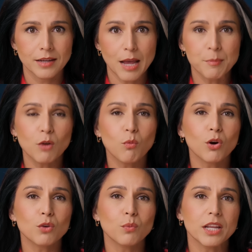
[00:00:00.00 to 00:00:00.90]
Emmy
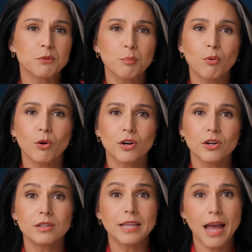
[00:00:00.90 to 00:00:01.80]
Award winning
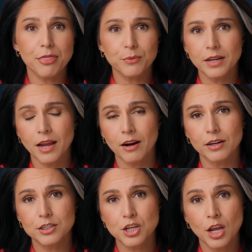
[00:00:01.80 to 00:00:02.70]
reporter Catherine
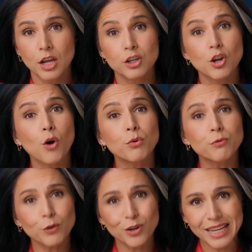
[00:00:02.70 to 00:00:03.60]
Herridge, known
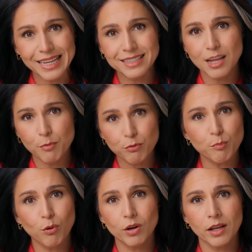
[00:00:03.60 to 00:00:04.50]
for her in depth
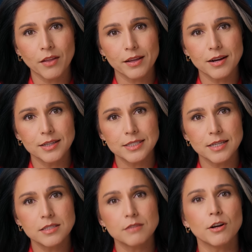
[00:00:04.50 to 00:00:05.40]
reporting on the
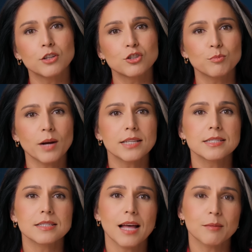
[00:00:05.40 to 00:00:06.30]
contents of Hunter
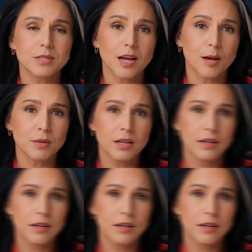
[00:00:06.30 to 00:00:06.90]
Biden's laptop,